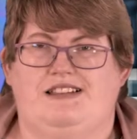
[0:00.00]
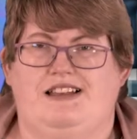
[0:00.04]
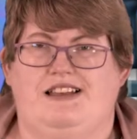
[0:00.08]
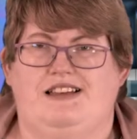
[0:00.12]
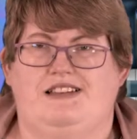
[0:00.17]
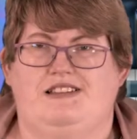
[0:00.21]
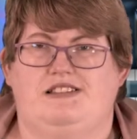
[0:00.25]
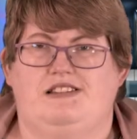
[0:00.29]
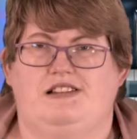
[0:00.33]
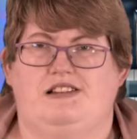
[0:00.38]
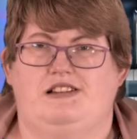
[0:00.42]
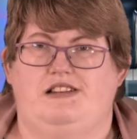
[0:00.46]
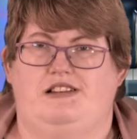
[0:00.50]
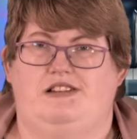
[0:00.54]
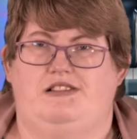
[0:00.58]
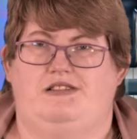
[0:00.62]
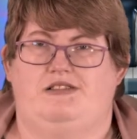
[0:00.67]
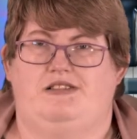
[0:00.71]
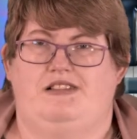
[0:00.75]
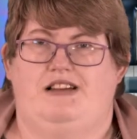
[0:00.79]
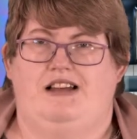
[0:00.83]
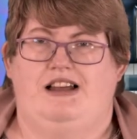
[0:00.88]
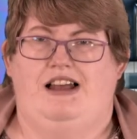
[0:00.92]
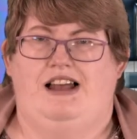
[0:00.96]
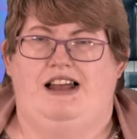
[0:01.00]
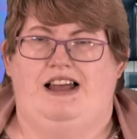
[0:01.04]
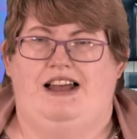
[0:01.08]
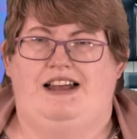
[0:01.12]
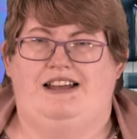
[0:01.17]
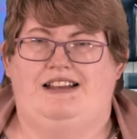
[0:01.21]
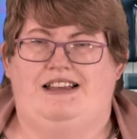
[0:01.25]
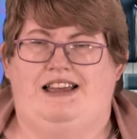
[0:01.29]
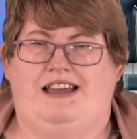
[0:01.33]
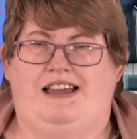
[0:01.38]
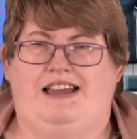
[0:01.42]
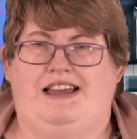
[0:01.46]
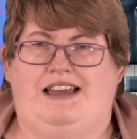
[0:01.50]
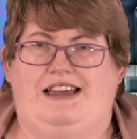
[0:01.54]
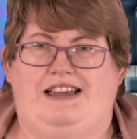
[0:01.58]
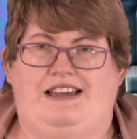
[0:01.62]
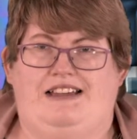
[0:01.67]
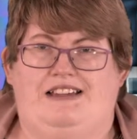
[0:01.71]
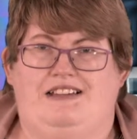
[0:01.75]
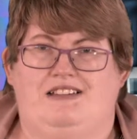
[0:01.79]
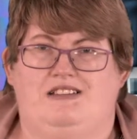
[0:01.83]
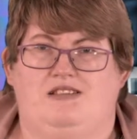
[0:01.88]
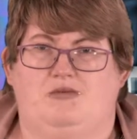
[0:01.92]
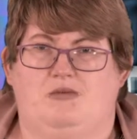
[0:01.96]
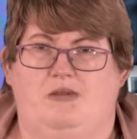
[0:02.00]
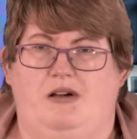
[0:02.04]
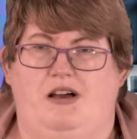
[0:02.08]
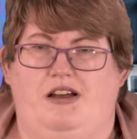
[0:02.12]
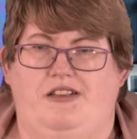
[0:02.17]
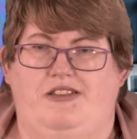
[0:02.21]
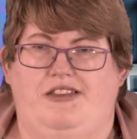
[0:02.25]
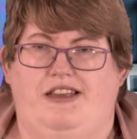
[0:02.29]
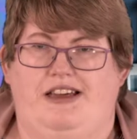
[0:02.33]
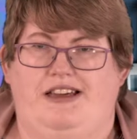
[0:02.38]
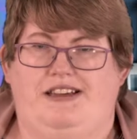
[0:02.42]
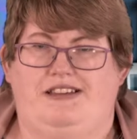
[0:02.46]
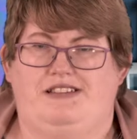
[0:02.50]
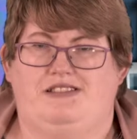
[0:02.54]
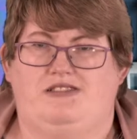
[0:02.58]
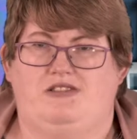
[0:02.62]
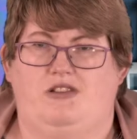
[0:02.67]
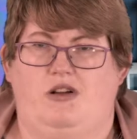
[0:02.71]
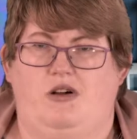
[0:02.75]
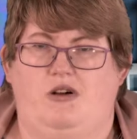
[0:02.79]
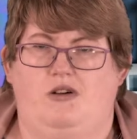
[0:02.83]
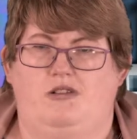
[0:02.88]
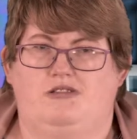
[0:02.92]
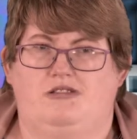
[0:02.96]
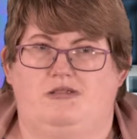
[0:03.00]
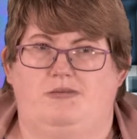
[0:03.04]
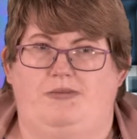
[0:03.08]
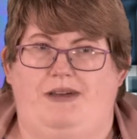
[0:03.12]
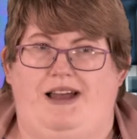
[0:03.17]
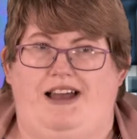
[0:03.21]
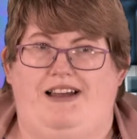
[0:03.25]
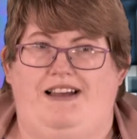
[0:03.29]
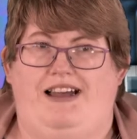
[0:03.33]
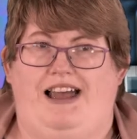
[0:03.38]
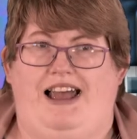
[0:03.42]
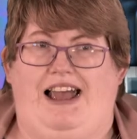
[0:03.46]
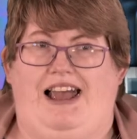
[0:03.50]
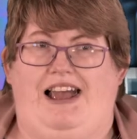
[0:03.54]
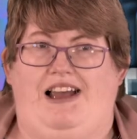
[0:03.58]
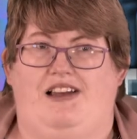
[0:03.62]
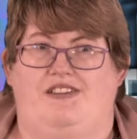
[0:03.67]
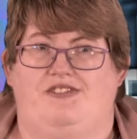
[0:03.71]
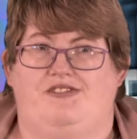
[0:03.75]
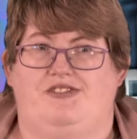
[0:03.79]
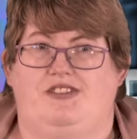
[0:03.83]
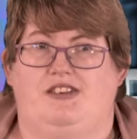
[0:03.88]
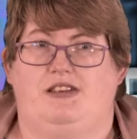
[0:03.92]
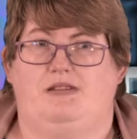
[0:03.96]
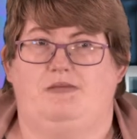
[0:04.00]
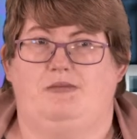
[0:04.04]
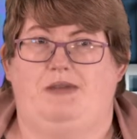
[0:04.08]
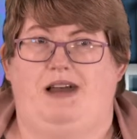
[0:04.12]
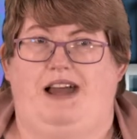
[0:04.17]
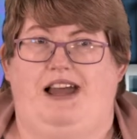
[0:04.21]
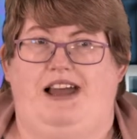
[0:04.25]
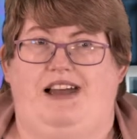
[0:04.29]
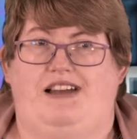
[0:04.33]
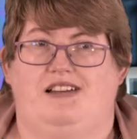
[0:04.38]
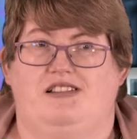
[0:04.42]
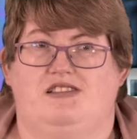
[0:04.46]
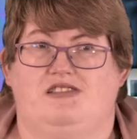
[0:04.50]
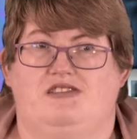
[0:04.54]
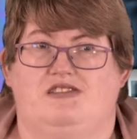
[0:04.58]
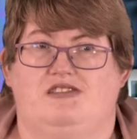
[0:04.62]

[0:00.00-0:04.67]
they do. And here is what they talked about after the match.